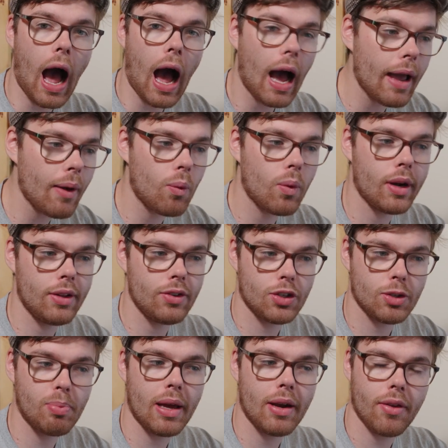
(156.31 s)
I wouldn't
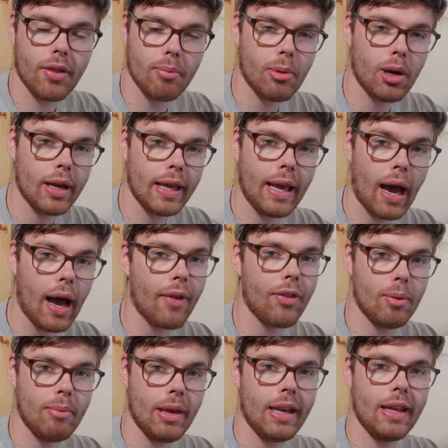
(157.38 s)
spend the money on the
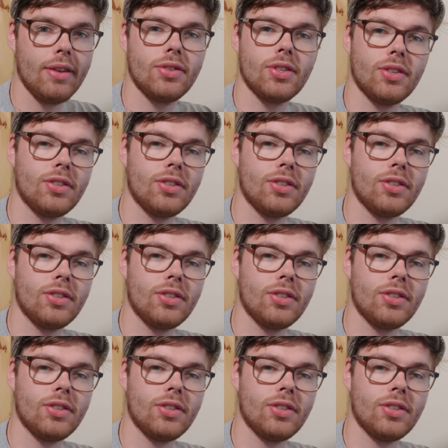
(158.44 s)
Minis